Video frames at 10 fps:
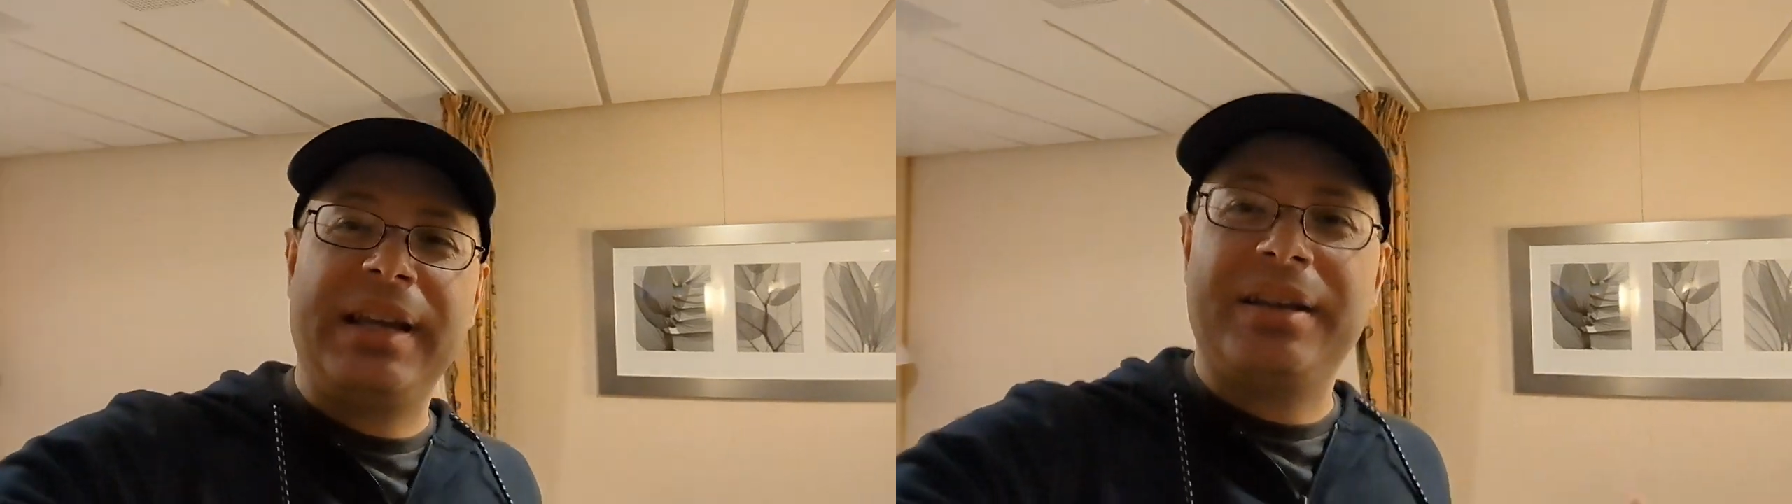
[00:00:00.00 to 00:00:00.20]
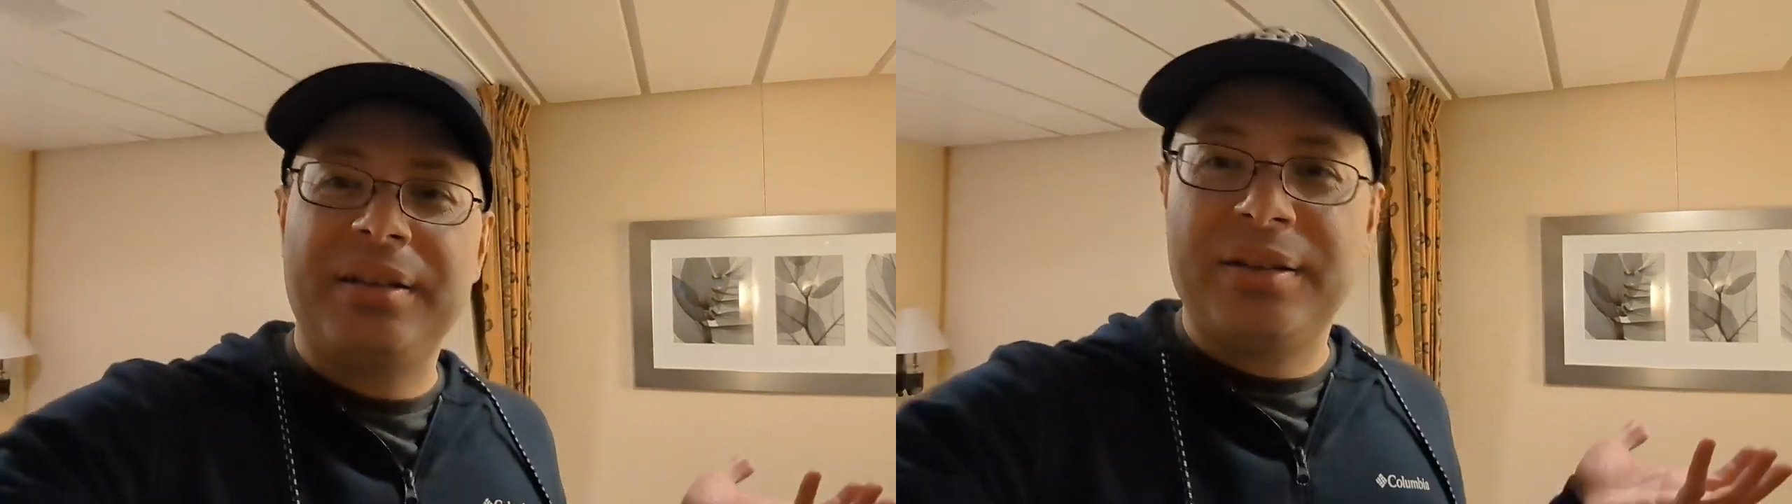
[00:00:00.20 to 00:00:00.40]

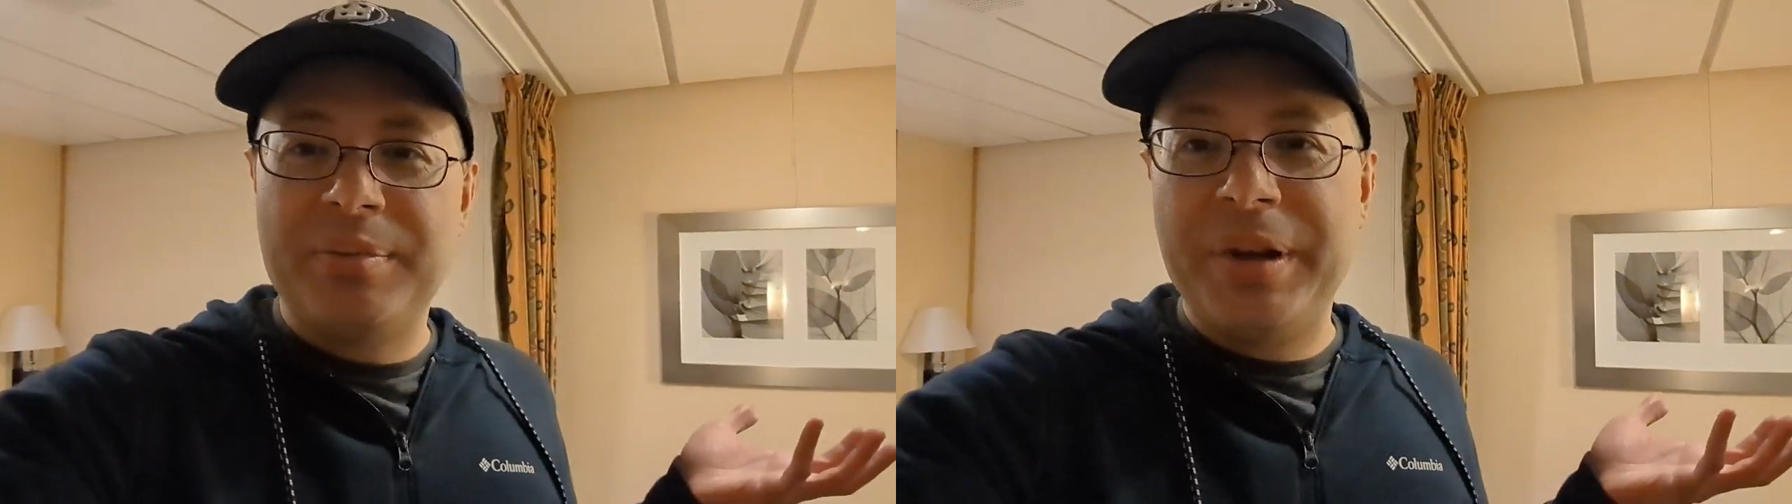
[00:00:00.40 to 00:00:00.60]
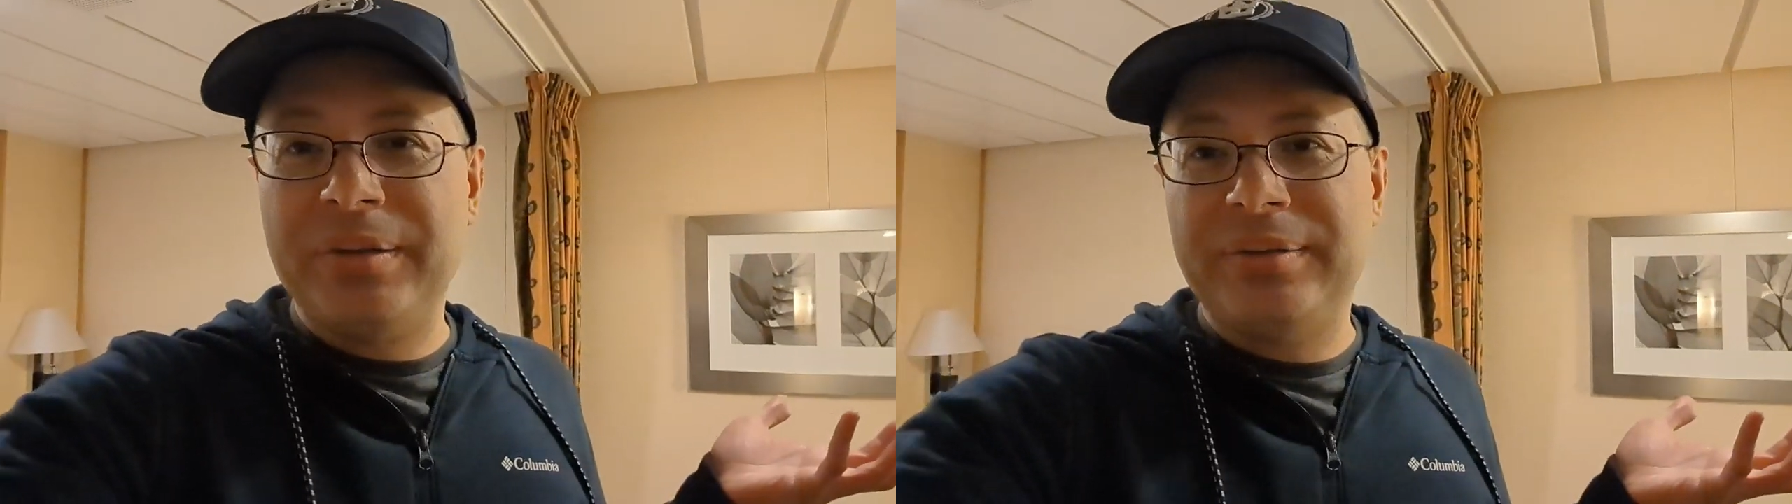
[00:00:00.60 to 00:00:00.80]
get in on
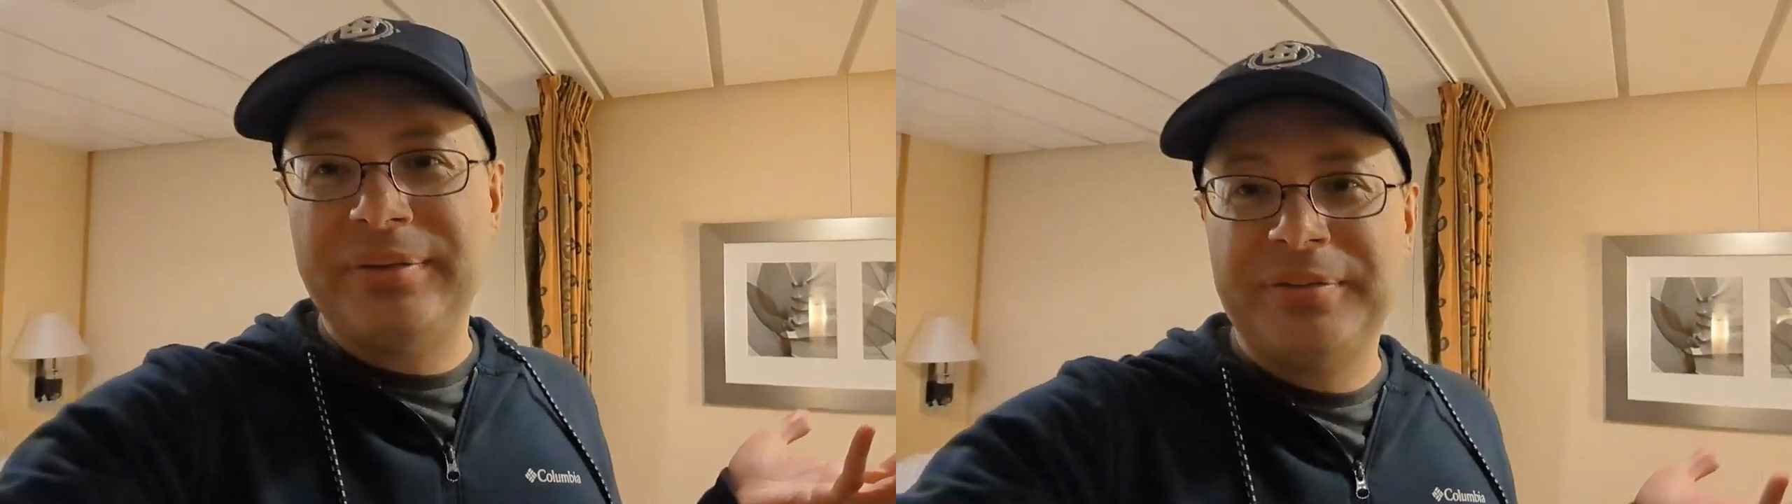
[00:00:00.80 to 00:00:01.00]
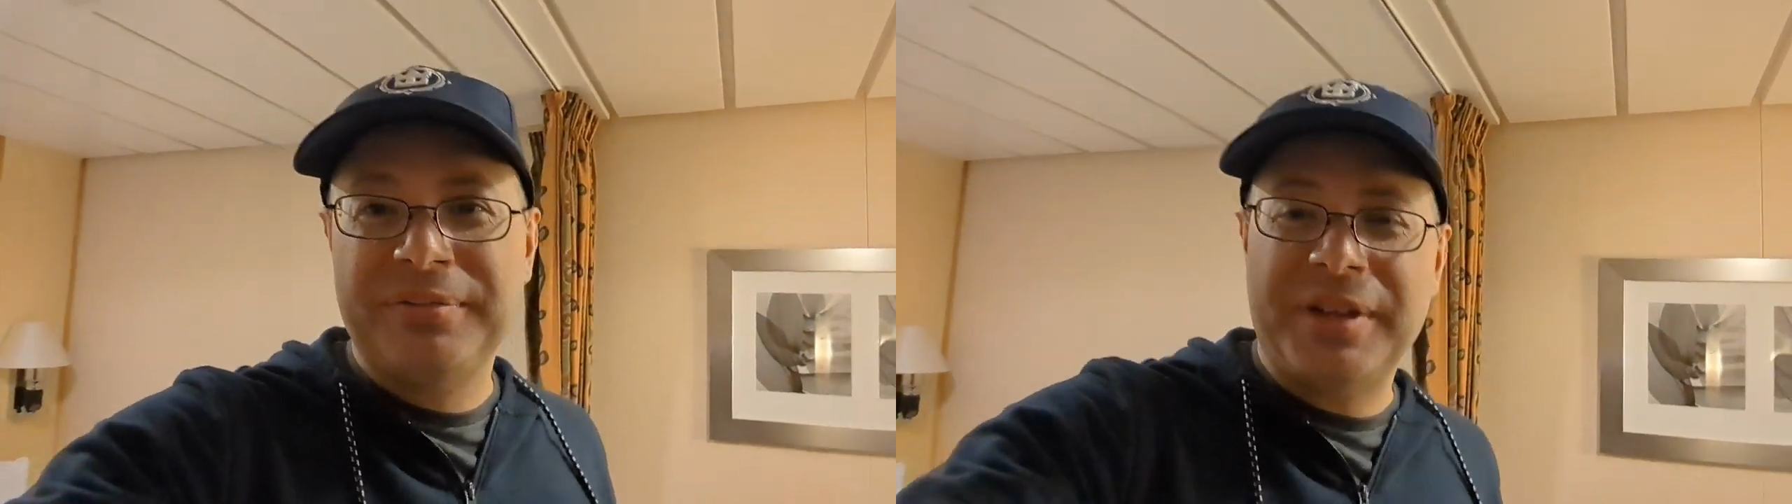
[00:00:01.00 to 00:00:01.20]
the boat,
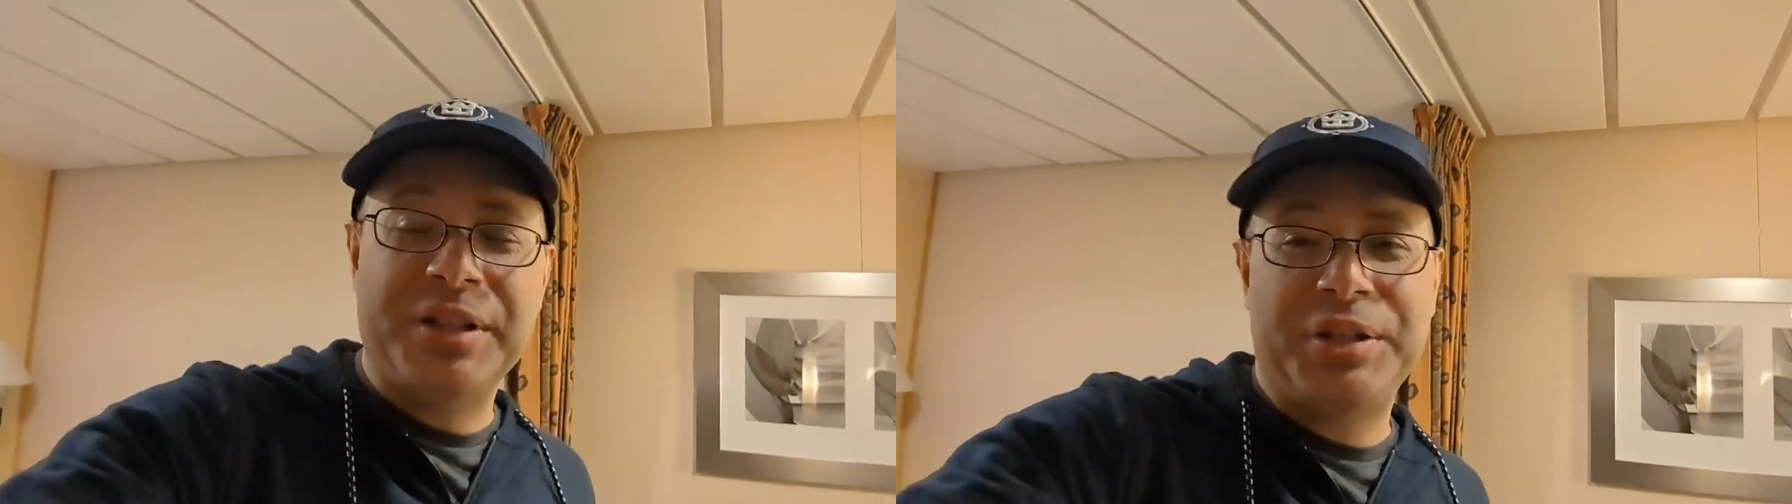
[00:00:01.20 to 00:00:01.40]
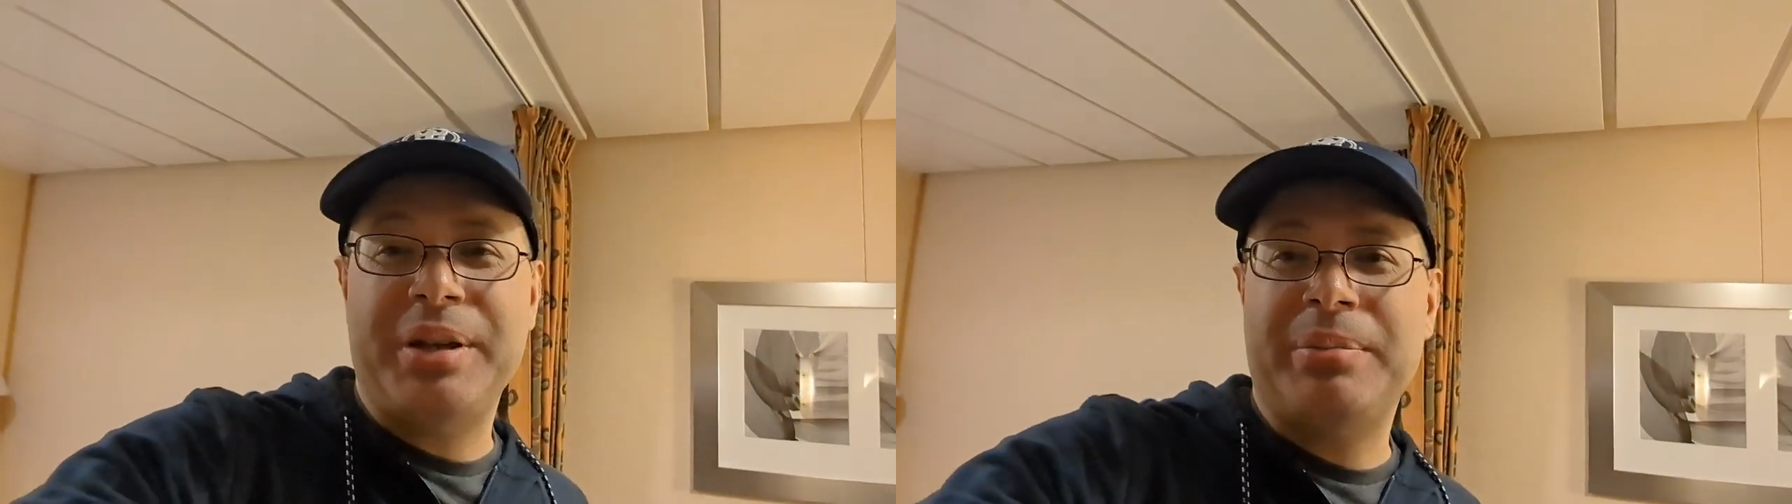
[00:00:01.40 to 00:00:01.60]

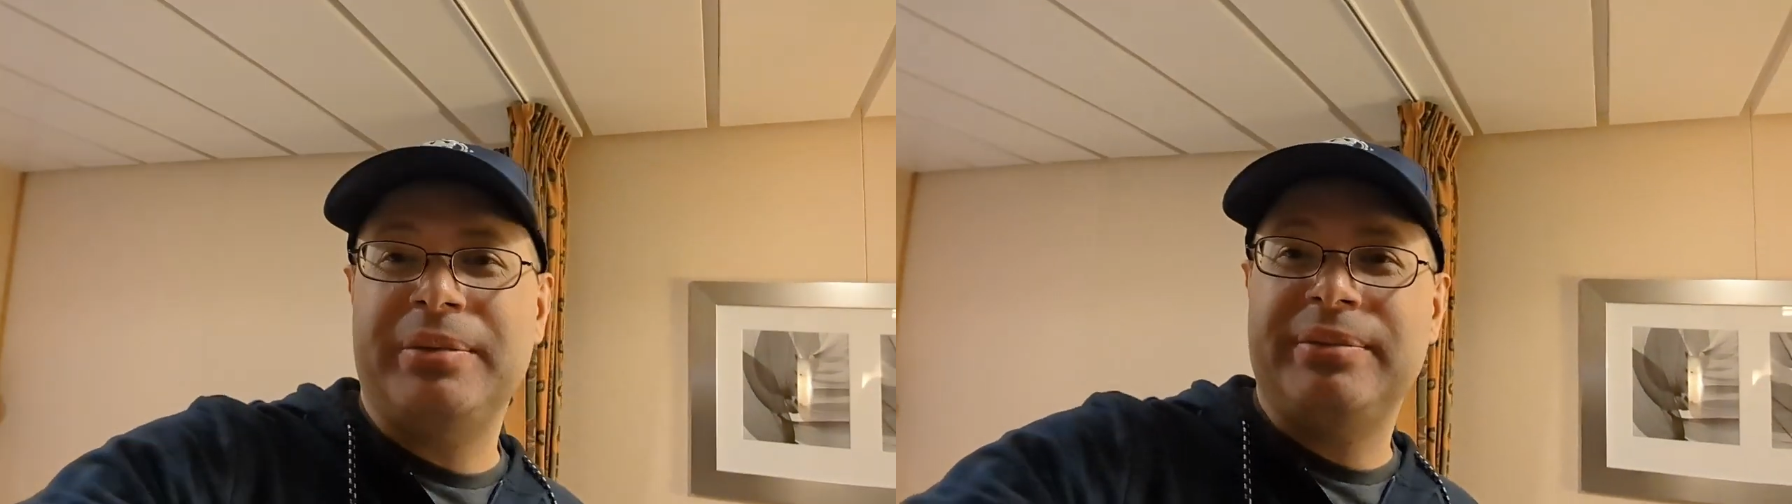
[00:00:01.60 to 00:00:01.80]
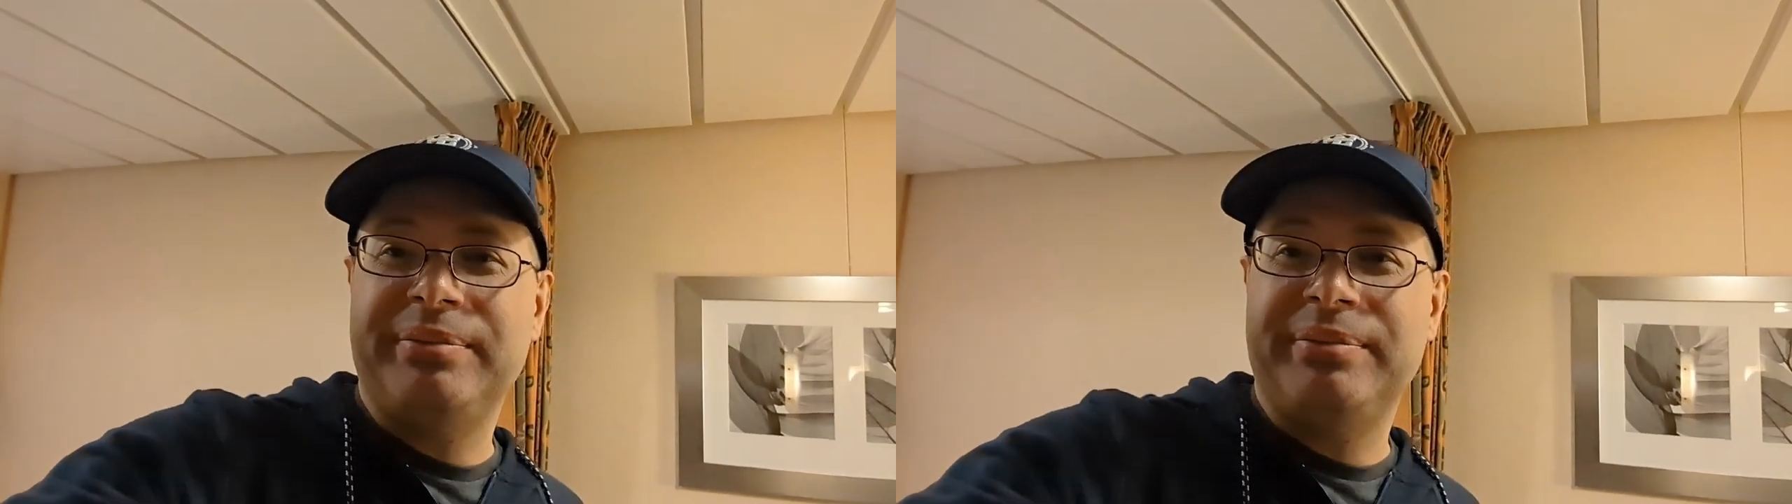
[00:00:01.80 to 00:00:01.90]
on the ship.